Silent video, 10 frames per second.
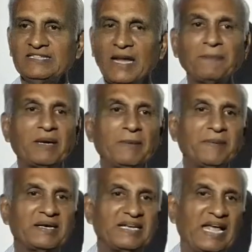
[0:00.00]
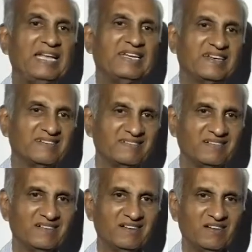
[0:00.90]
chapter number 9
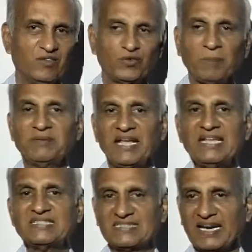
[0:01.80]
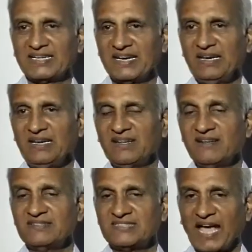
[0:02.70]
from the 8th standard
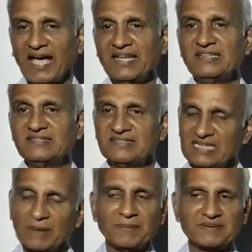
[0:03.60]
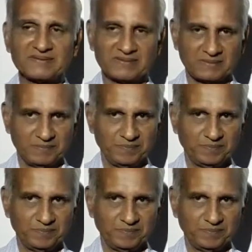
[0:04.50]
science syllabus.